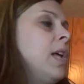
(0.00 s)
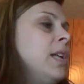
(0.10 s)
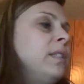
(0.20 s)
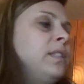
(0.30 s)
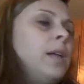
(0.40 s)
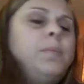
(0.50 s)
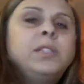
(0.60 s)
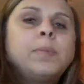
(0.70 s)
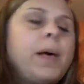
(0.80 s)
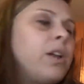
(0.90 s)
Some
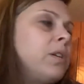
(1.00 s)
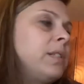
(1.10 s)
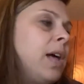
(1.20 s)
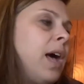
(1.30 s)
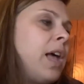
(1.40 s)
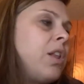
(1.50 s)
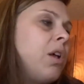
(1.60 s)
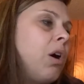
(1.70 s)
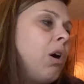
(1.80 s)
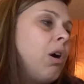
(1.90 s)
spiders
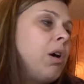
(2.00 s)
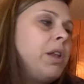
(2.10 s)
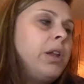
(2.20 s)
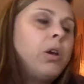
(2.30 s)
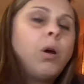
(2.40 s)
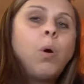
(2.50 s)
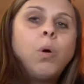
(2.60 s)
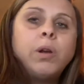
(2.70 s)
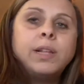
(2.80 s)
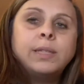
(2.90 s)
hide on
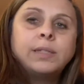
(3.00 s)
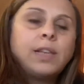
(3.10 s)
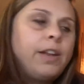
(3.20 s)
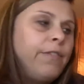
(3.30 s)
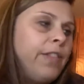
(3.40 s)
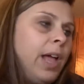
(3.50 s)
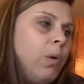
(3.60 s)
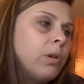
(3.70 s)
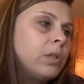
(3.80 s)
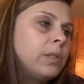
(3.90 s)
or inside
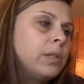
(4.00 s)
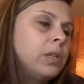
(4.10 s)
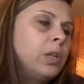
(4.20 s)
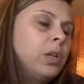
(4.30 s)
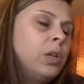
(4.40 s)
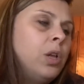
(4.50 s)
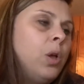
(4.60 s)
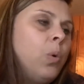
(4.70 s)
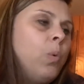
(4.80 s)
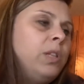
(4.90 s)
flowers.
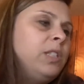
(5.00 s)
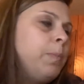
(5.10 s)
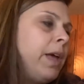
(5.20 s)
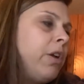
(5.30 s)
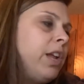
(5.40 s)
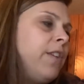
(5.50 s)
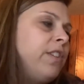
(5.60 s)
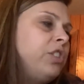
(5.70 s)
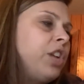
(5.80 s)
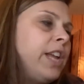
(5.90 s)
One spider
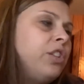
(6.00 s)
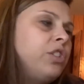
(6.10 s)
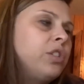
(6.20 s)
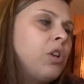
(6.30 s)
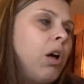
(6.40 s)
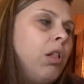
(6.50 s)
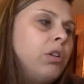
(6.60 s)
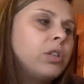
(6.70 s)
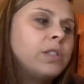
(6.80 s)
even changes colors